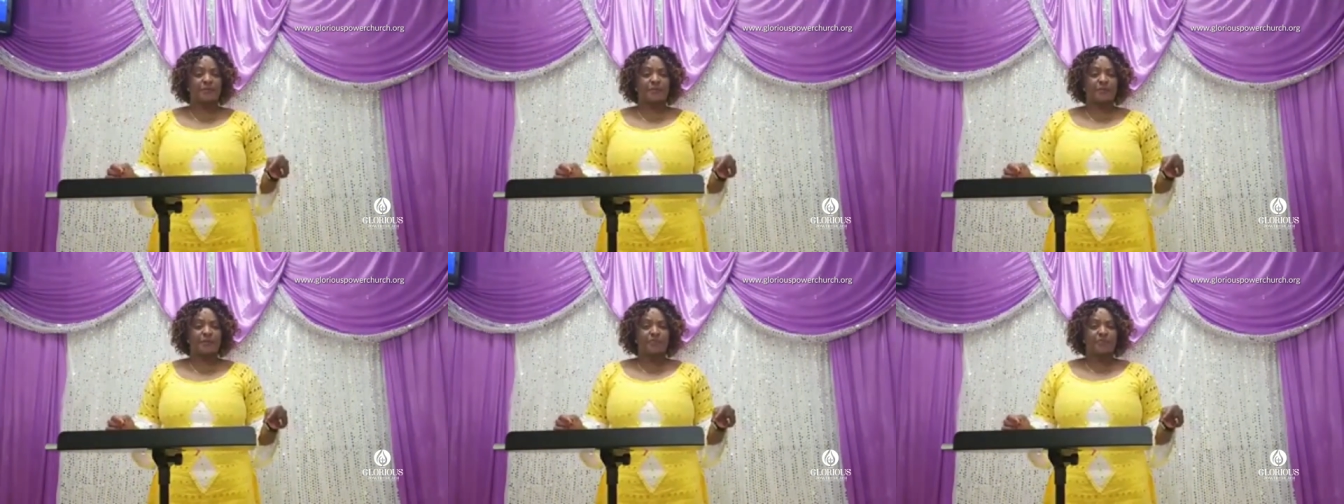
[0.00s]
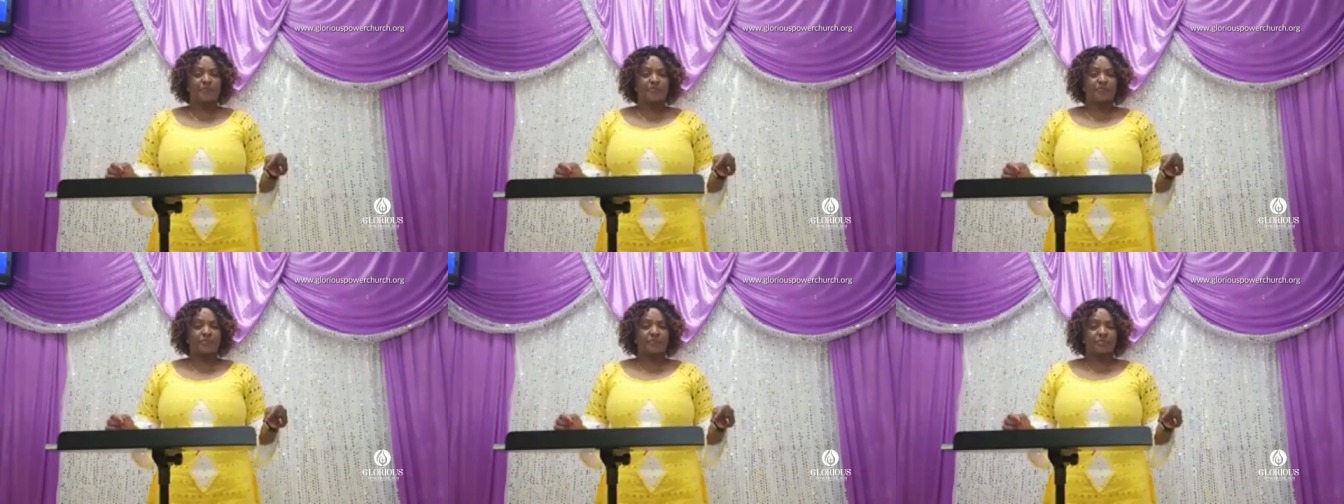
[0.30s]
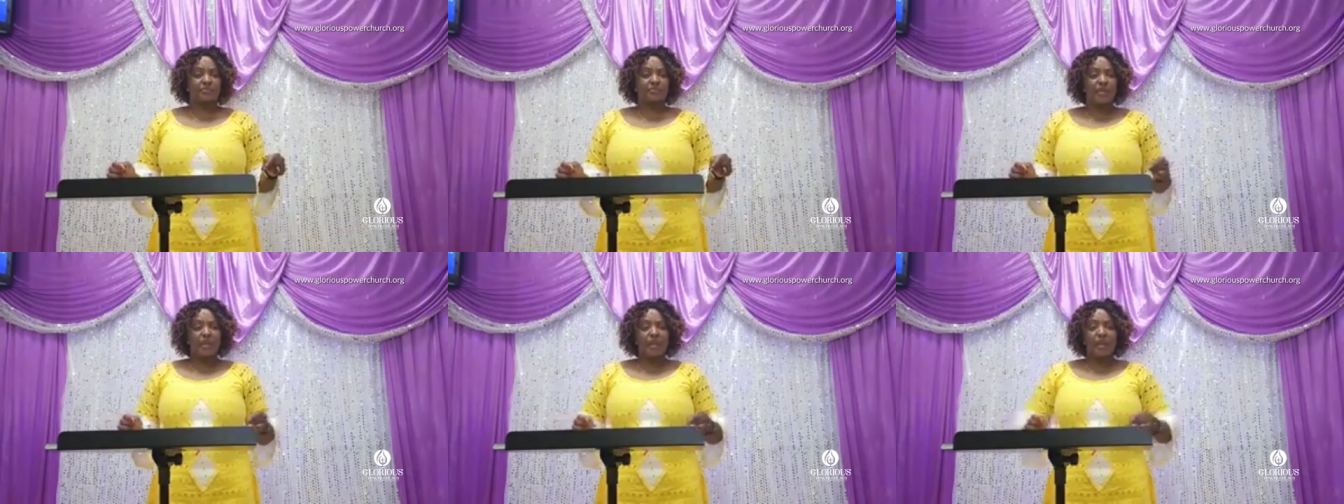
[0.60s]

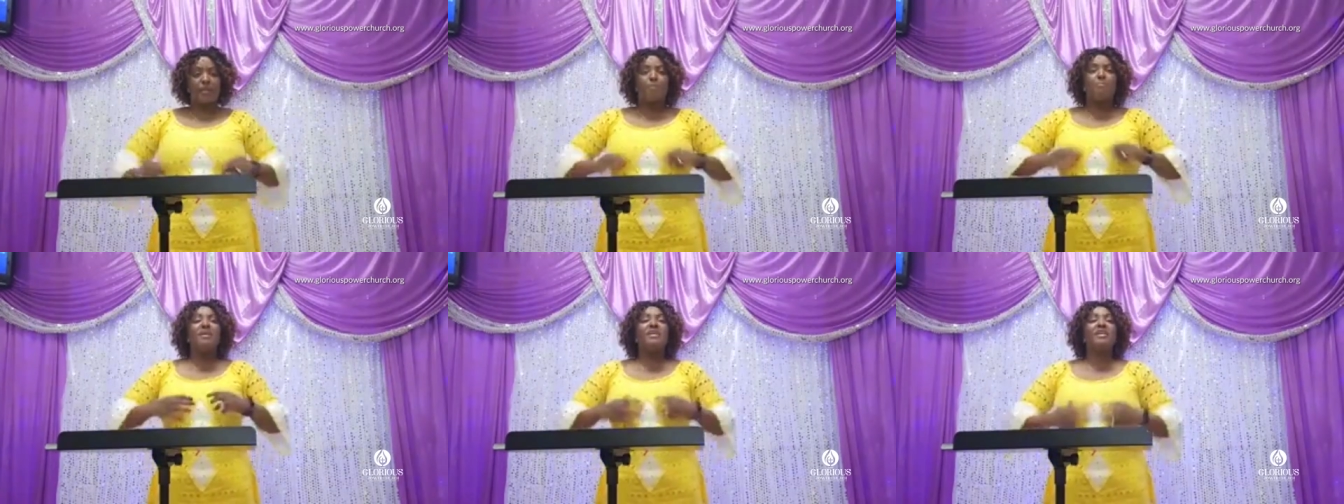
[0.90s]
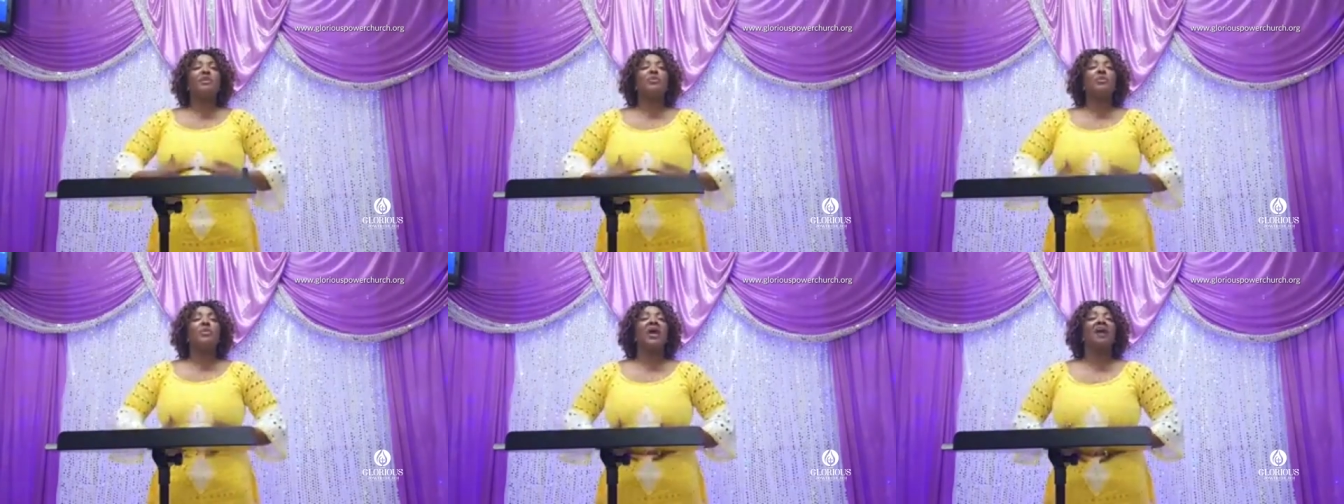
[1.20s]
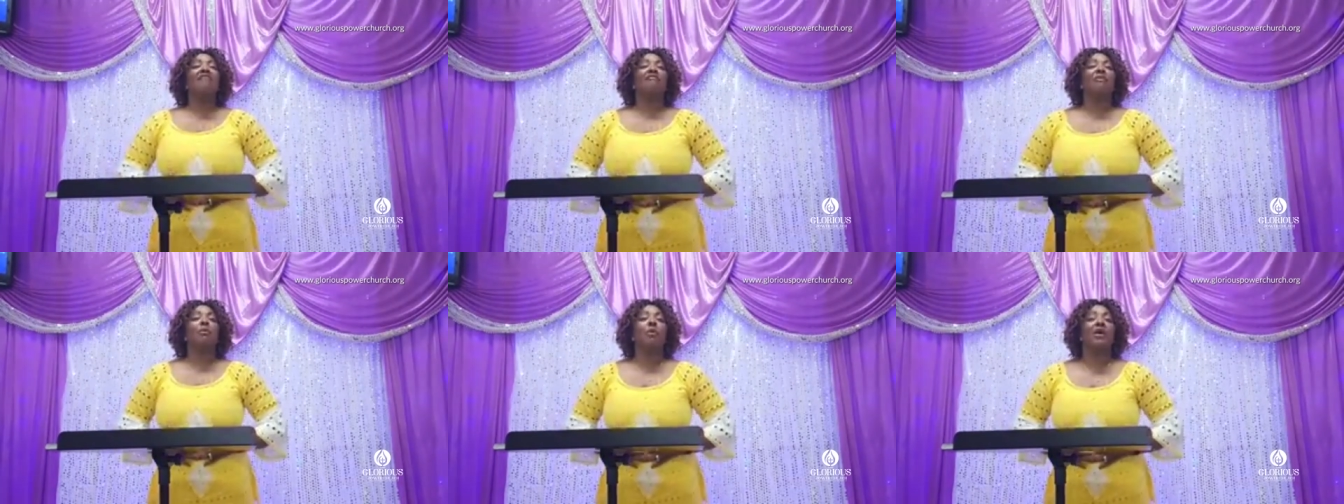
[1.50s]
Mm. Meaning we
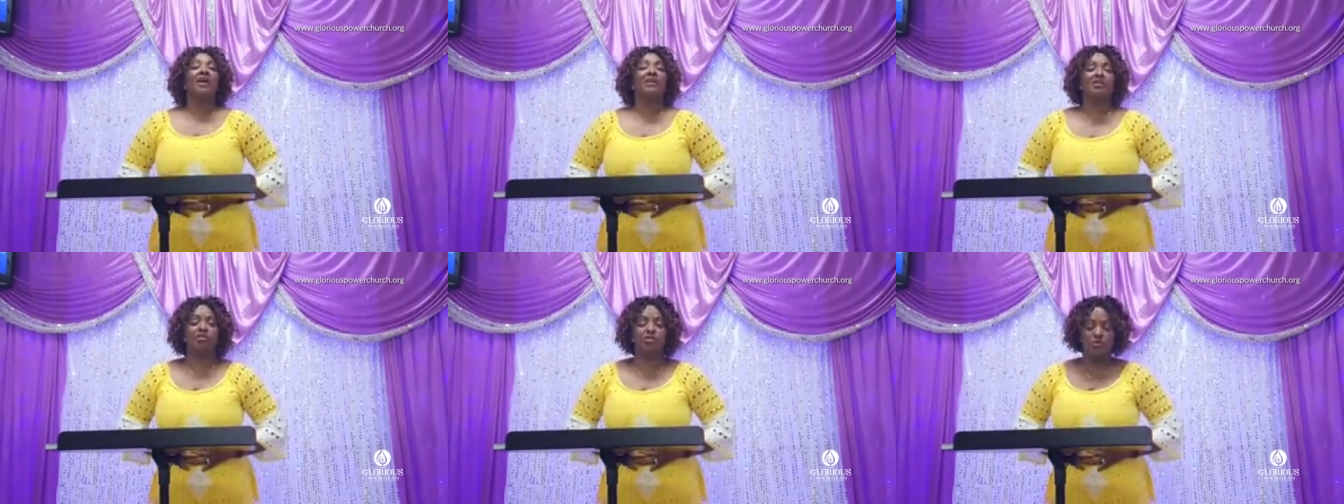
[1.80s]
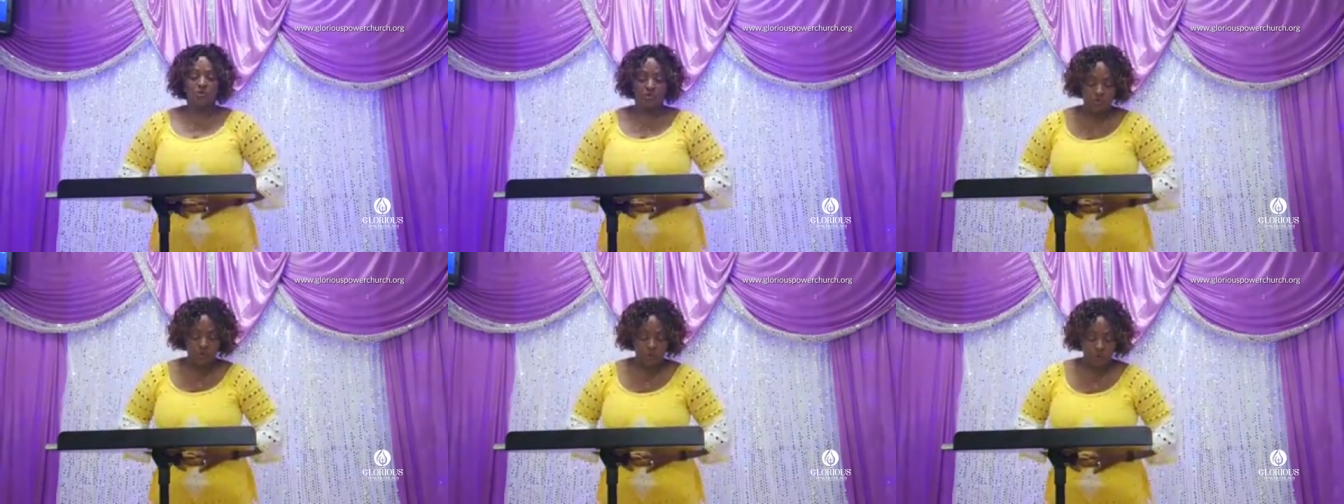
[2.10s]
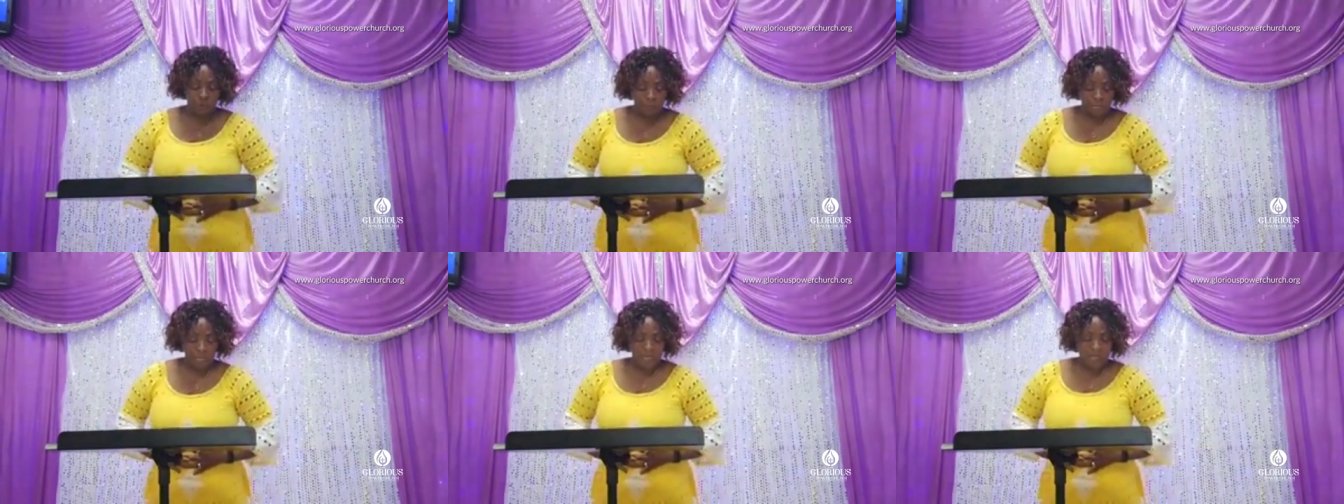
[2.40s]
have a work to
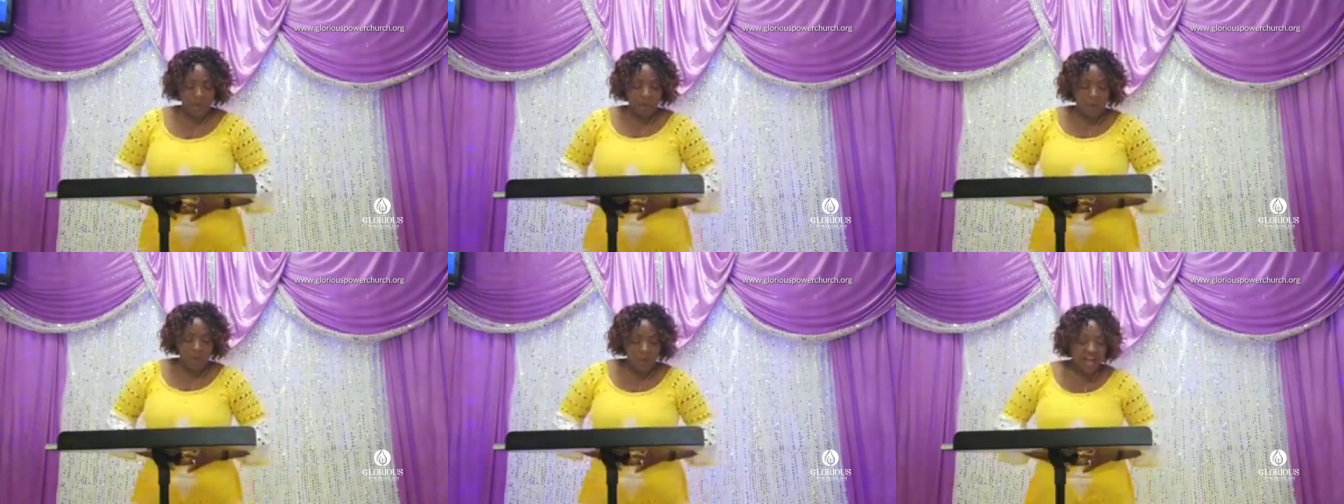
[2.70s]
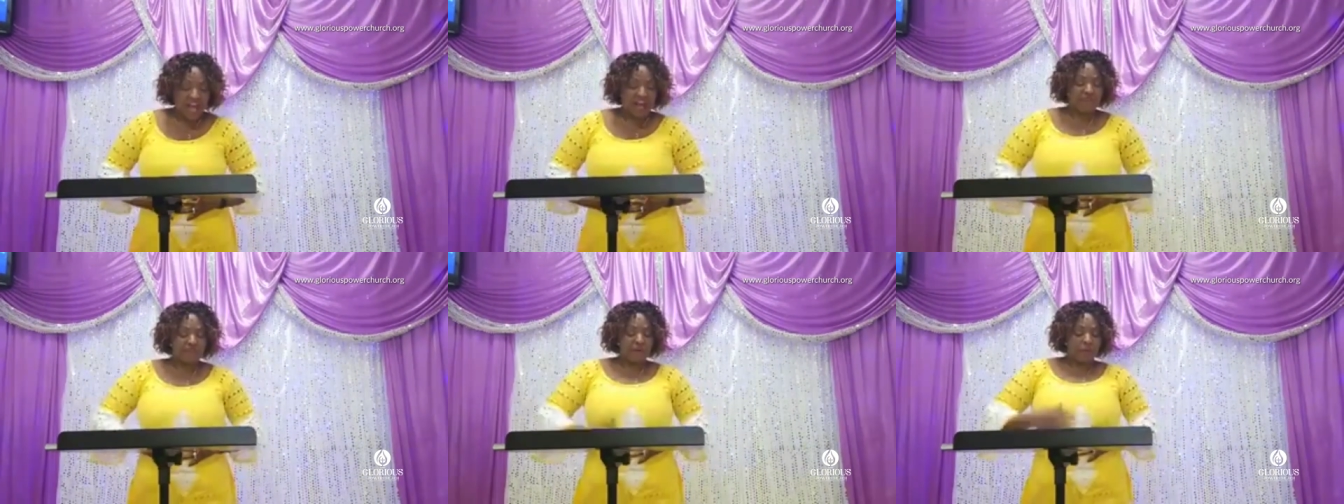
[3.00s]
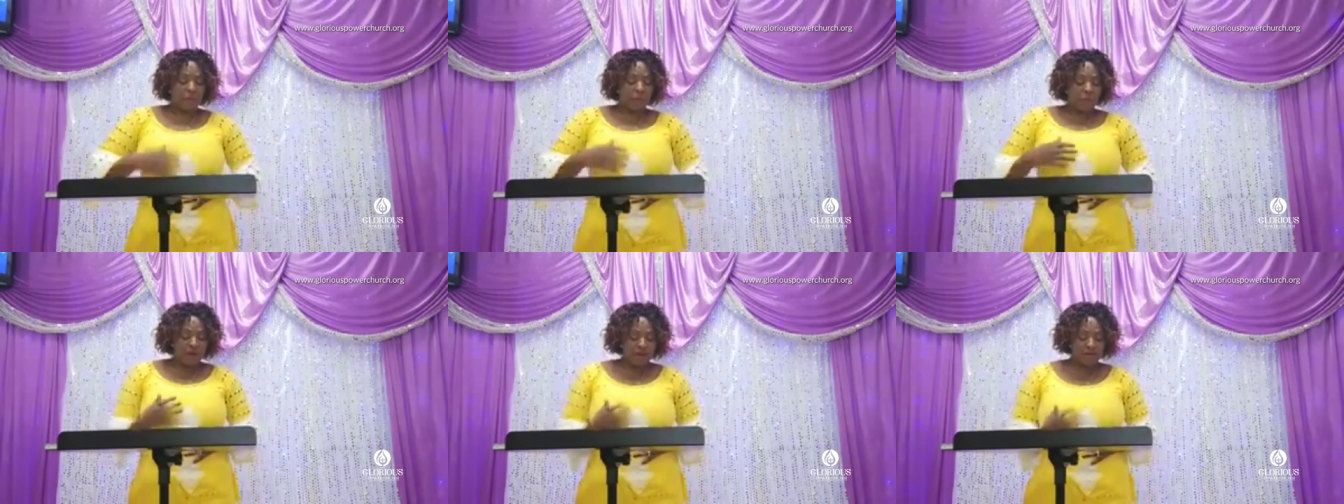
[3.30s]
do. Mm. We have
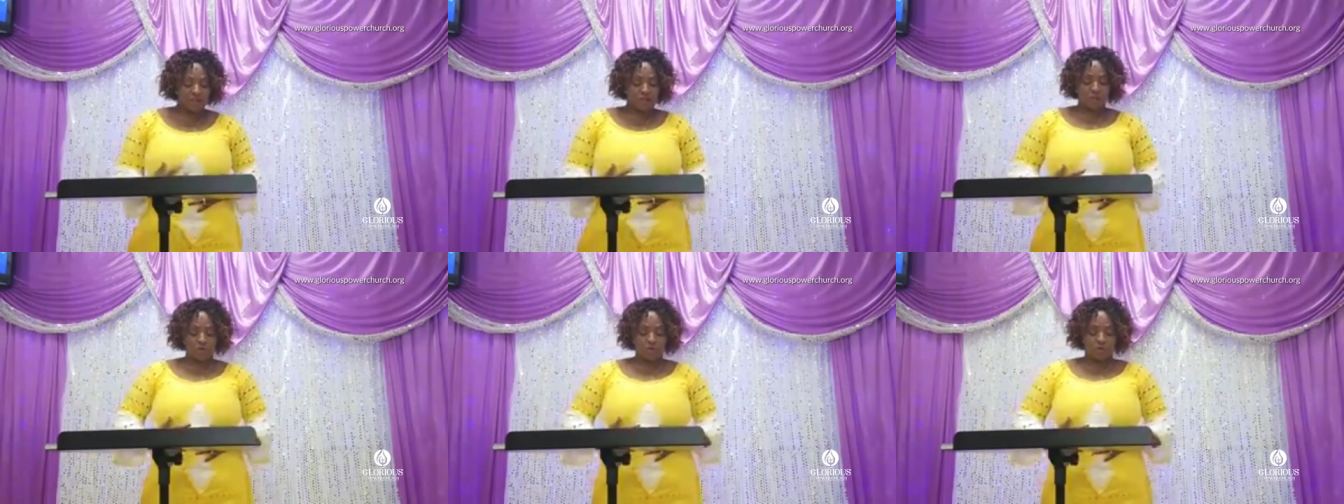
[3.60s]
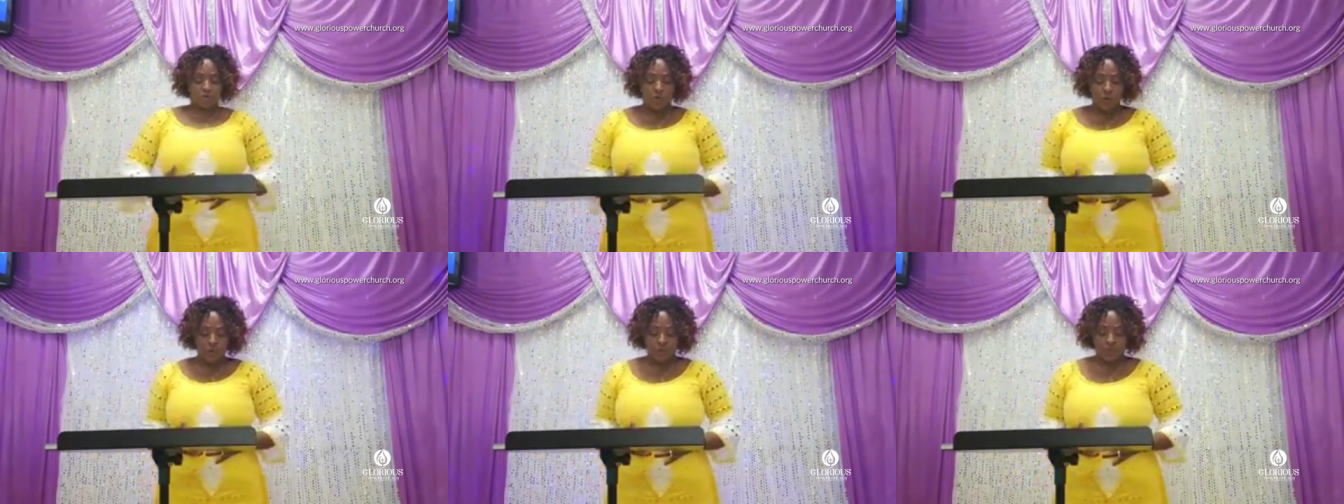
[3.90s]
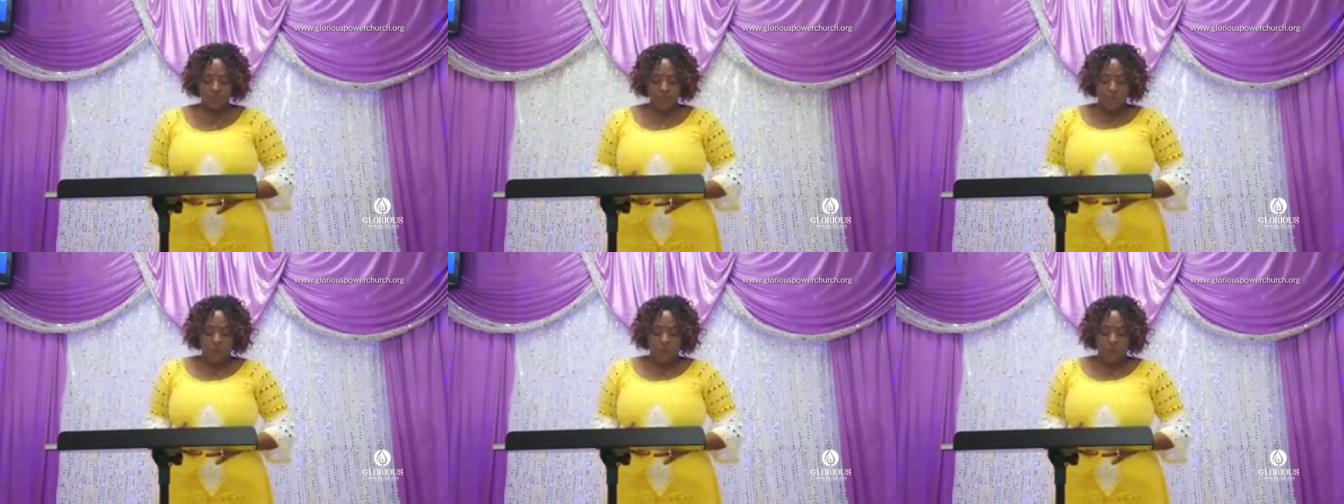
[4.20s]
a work to do.